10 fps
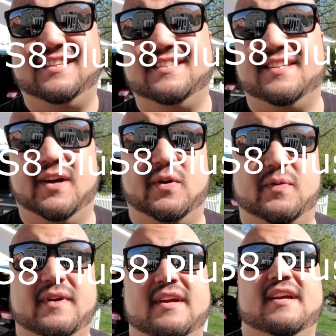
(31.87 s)
So
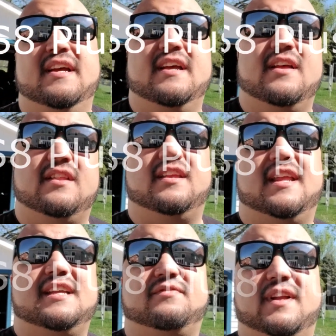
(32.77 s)

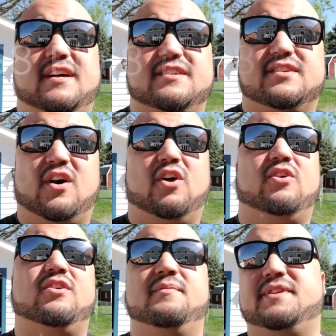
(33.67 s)
today's vlog is all
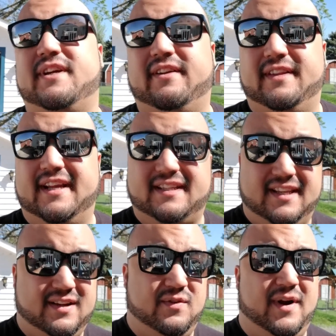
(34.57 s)
going to be shot on that.
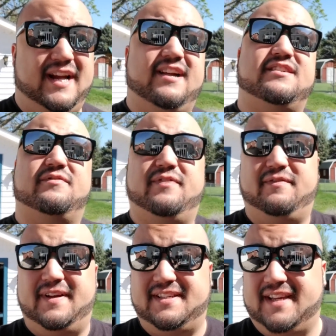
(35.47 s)
Right here is a
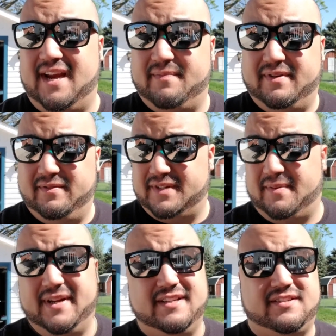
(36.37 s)
front-facing camera, which I
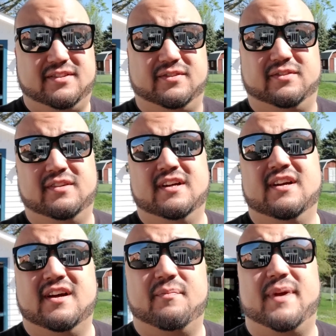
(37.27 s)
mean is still
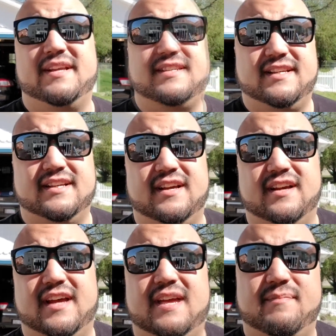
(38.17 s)
amazing.
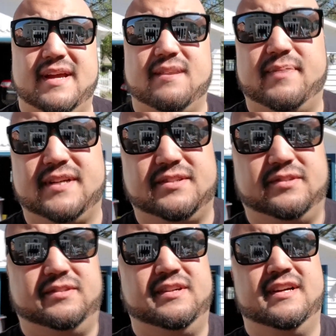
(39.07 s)
Uh, 8
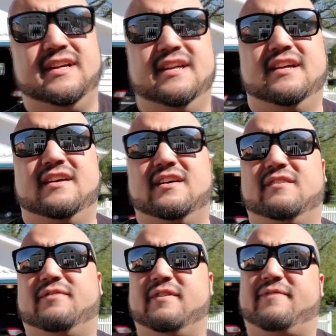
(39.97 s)
megapixel
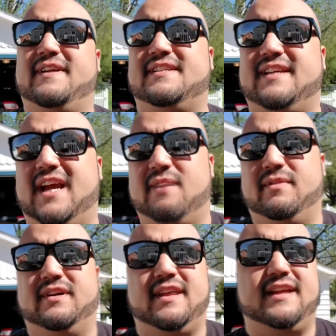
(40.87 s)
front-facing
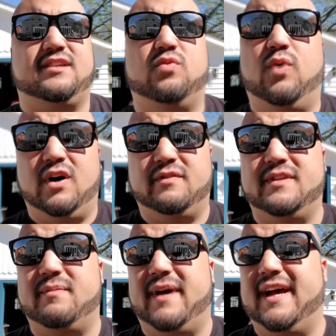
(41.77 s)
camera. I think 12 in
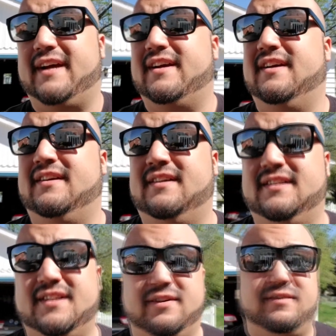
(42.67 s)
the back.
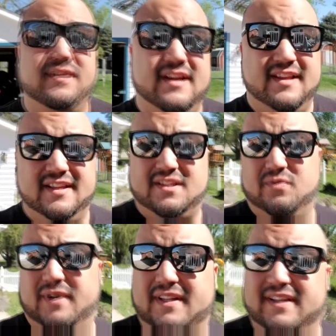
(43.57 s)
So this is
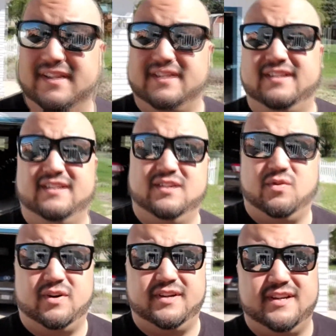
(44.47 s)
what the
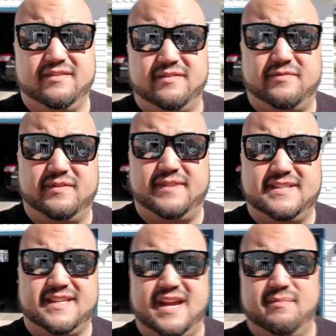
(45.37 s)
quality of the
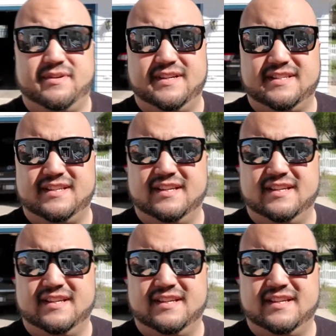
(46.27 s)
front-facing camera is